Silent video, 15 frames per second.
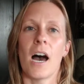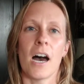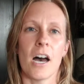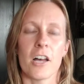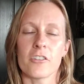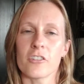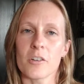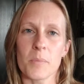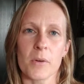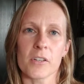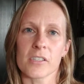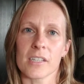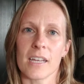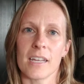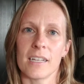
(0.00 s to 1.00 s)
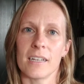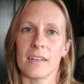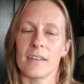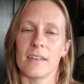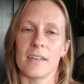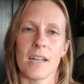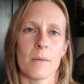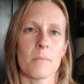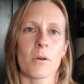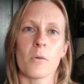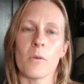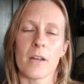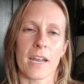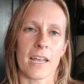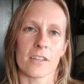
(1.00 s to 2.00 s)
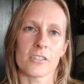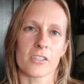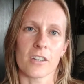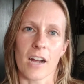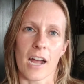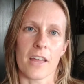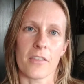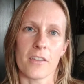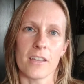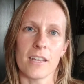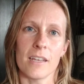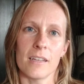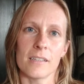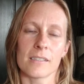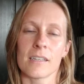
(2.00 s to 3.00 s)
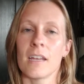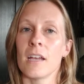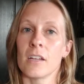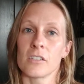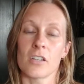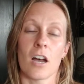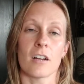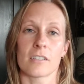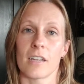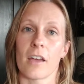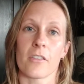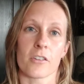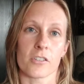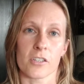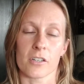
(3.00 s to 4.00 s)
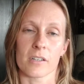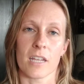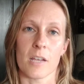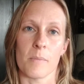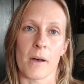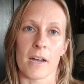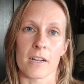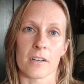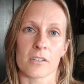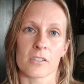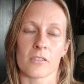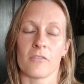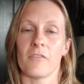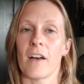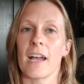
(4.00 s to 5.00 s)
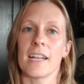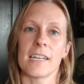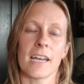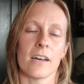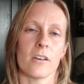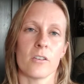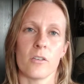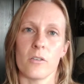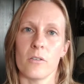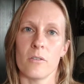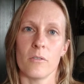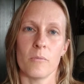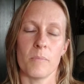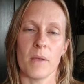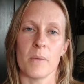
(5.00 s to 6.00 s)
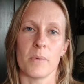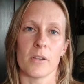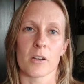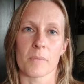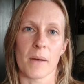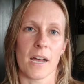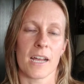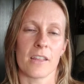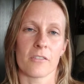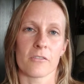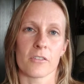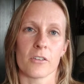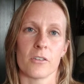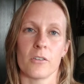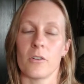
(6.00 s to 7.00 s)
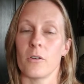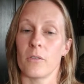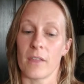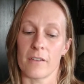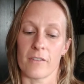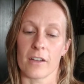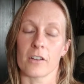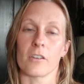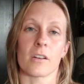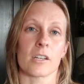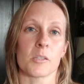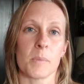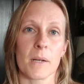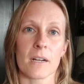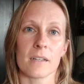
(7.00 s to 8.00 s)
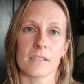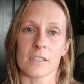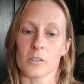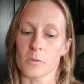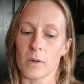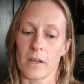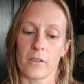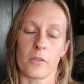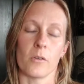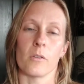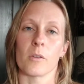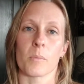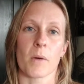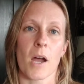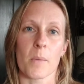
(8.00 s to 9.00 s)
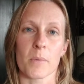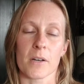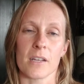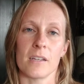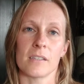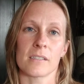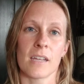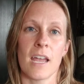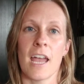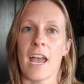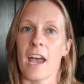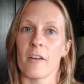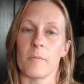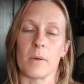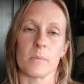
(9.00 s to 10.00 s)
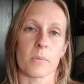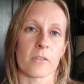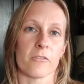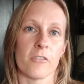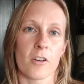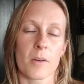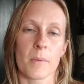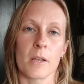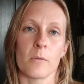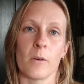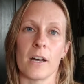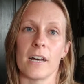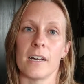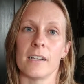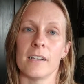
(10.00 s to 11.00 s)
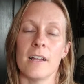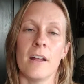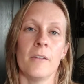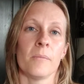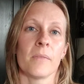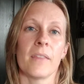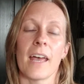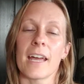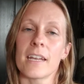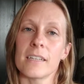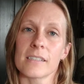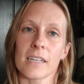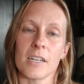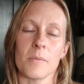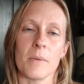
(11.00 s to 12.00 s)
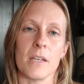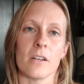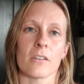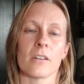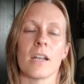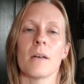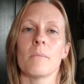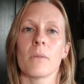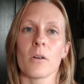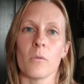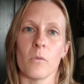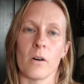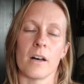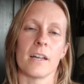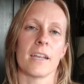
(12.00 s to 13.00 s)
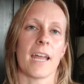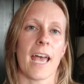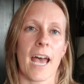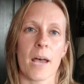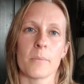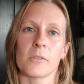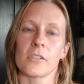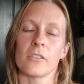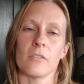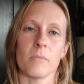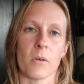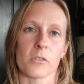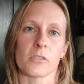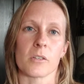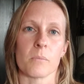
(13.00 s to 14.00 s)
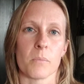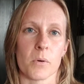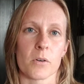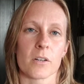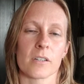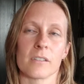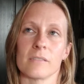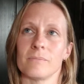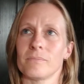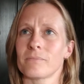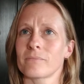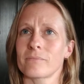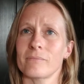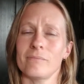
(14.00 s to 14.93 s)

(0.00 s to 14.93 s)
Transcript: 100% number one answer I think is talk to other turnkey buyers. Find out who people are buying through, who they've had good experiences with, who the properties have been performing well, that is going to be your number one, absolute most important